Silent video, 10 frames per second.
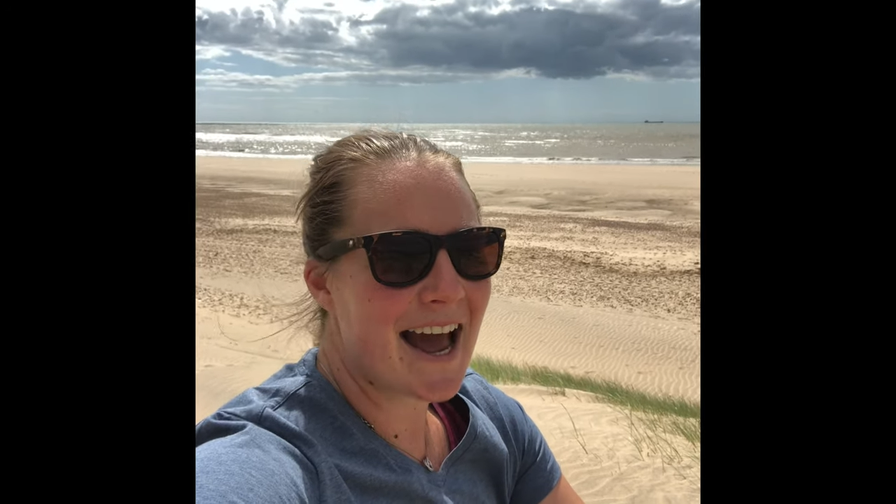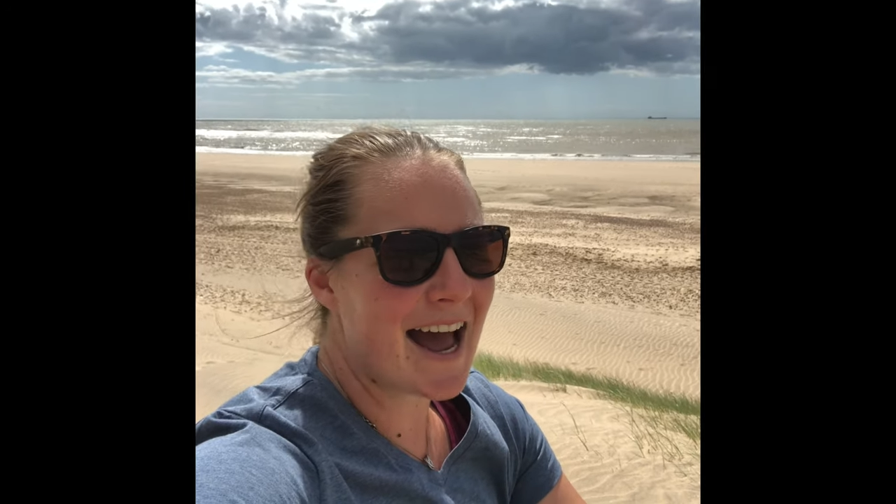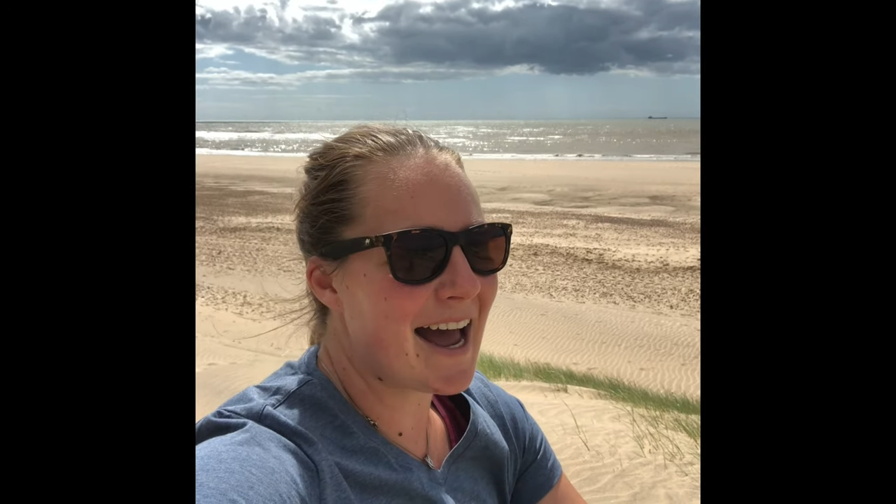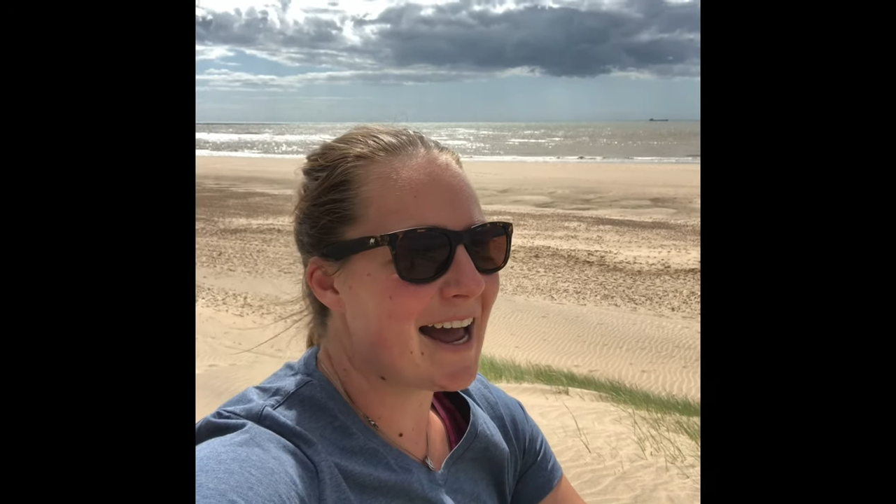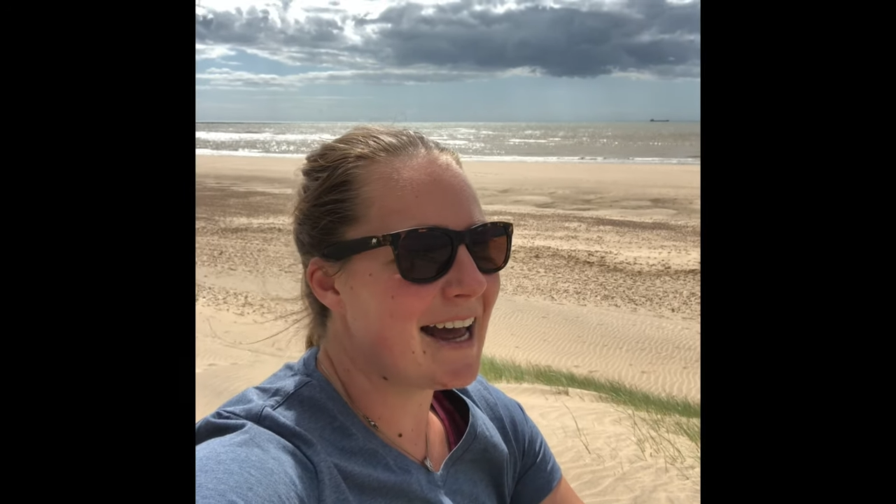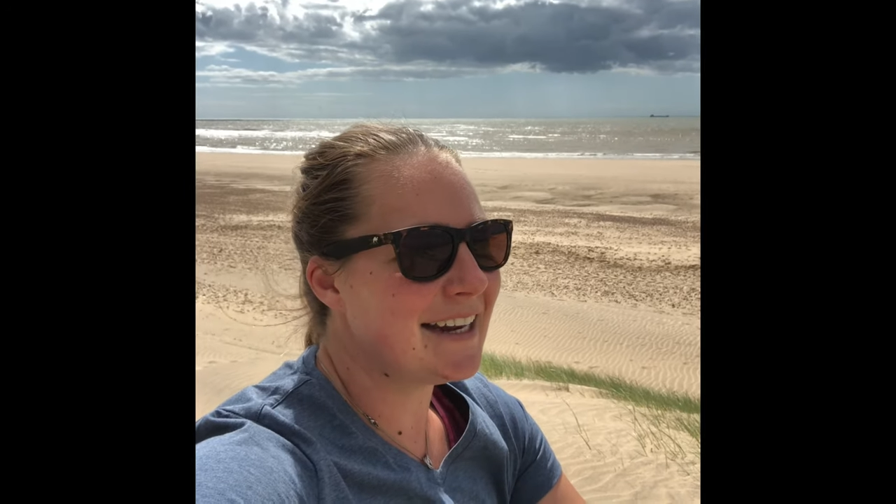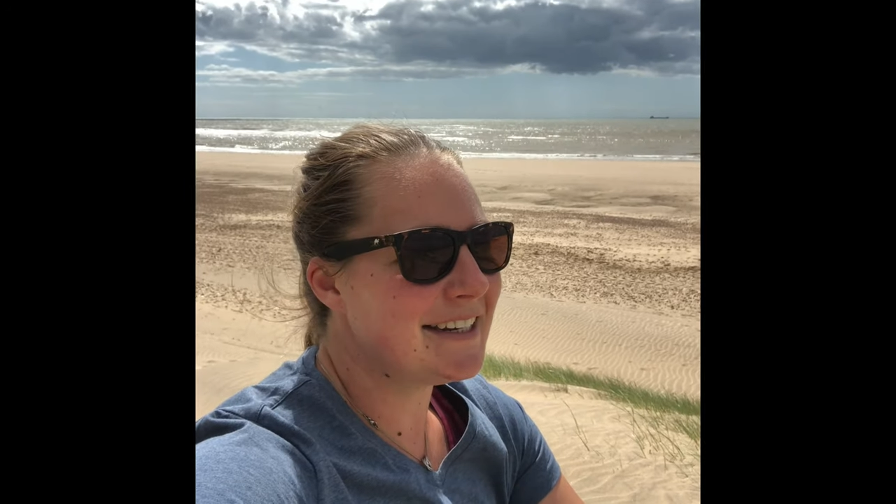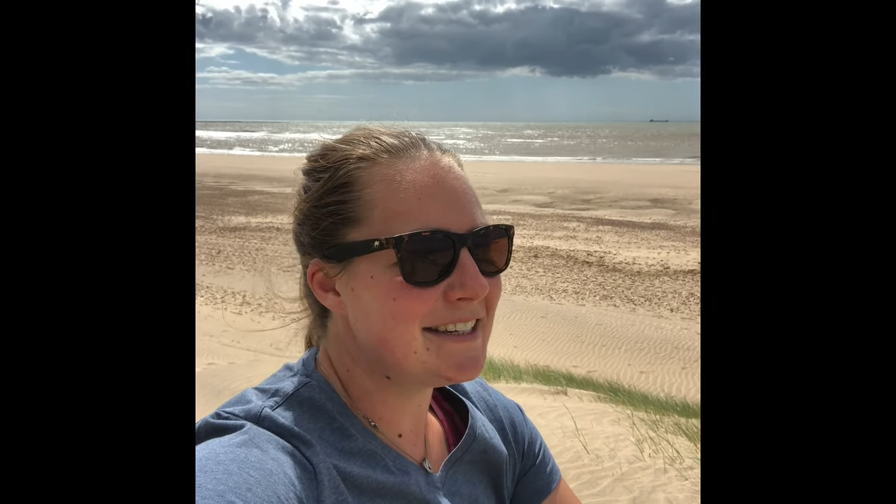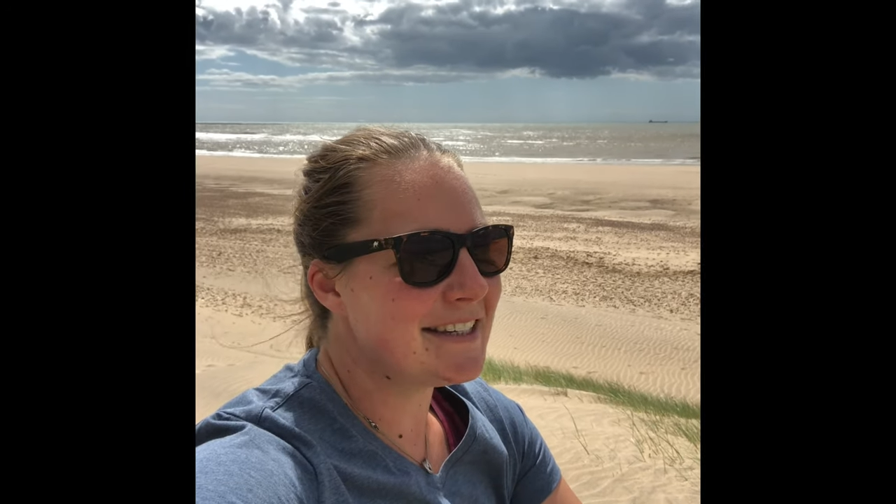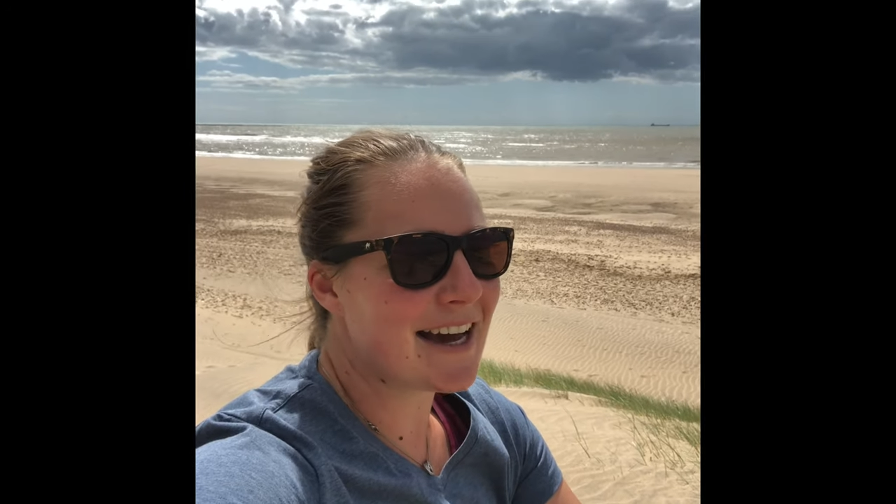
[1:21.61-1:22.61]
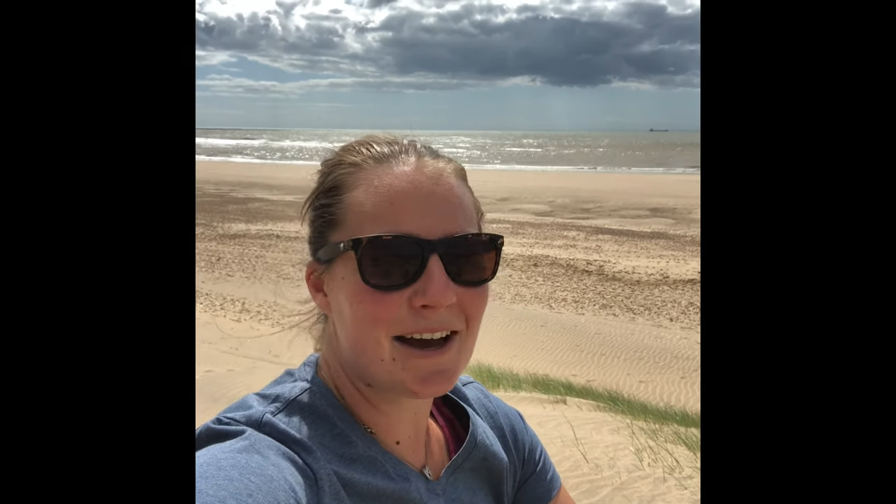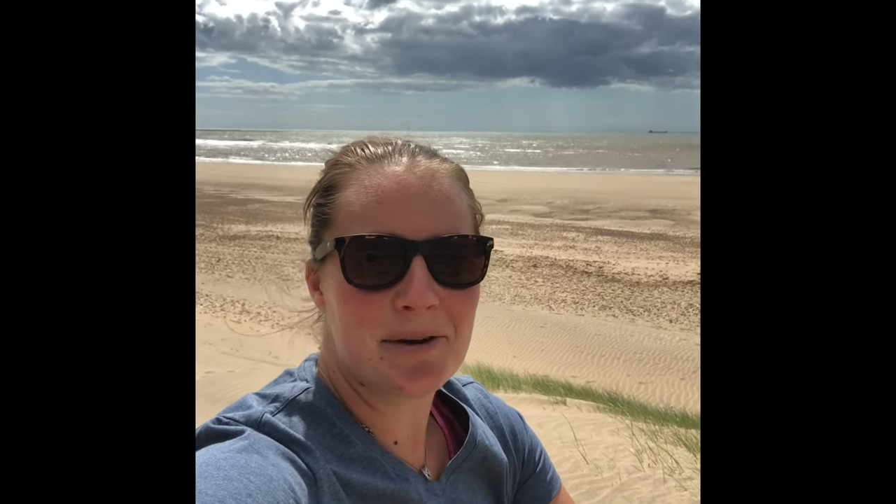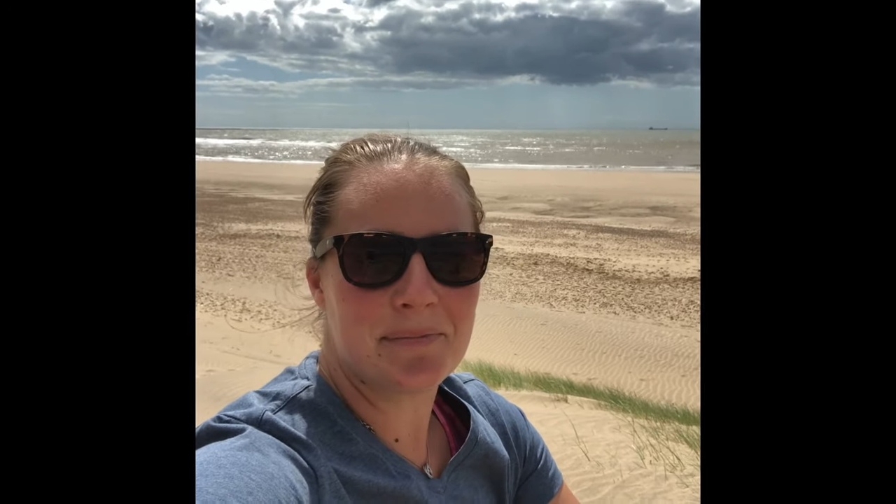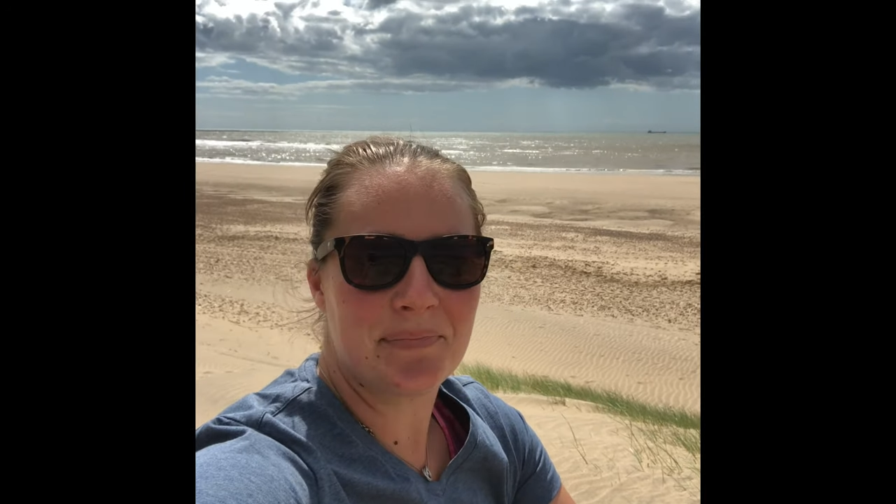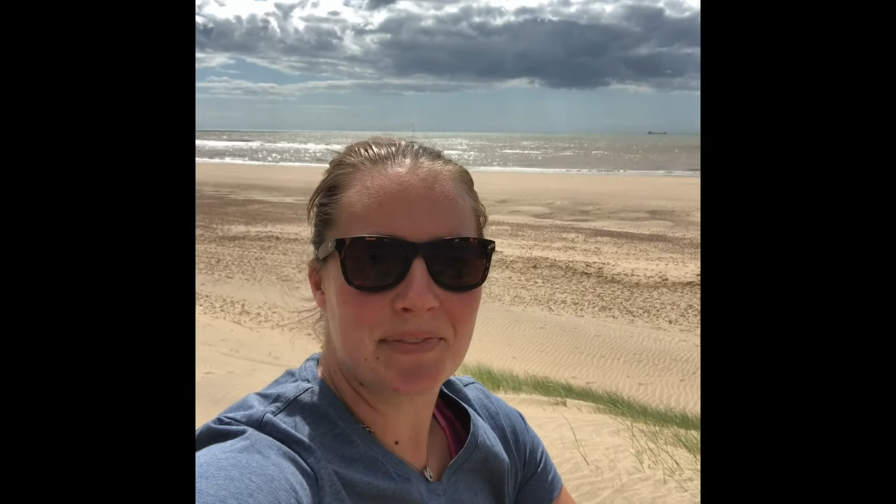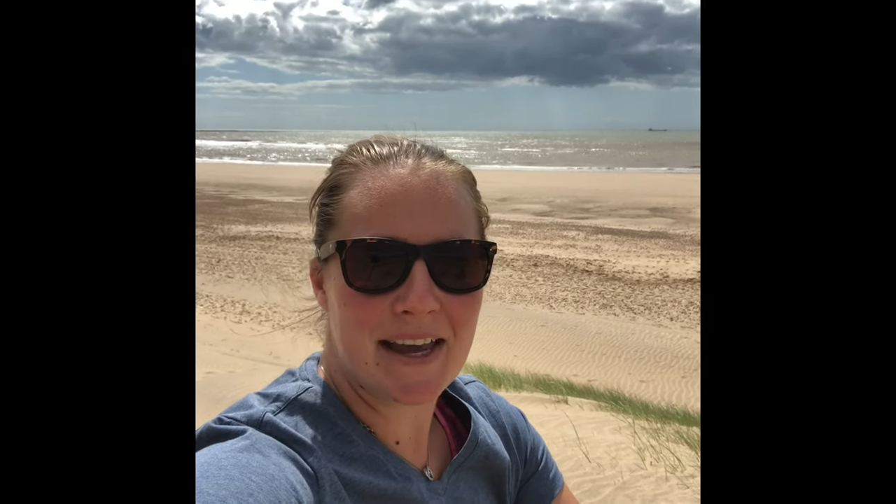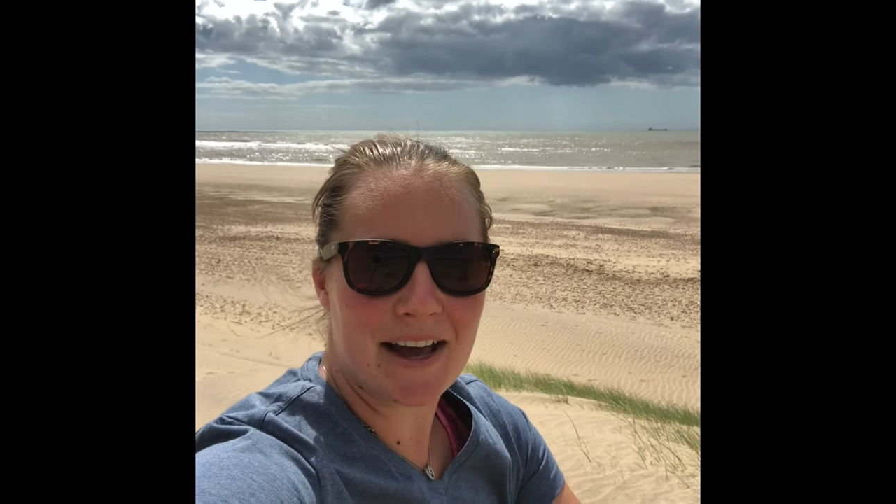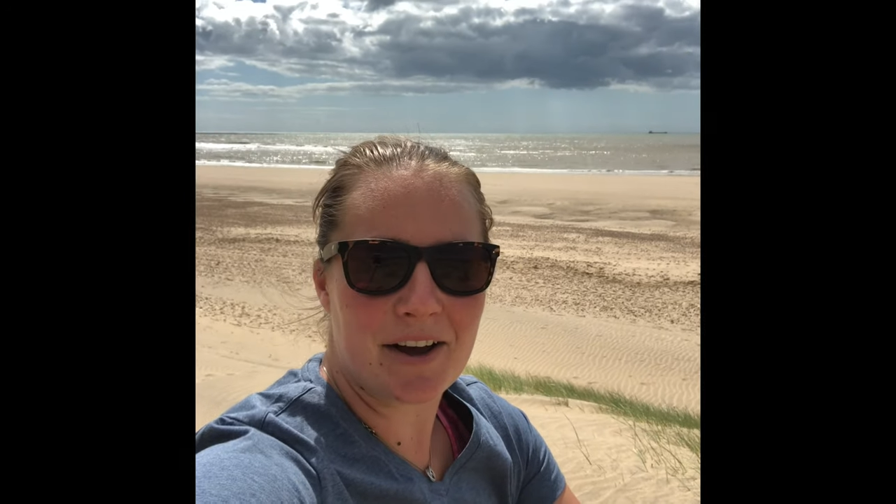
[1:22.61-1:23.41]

And yeah,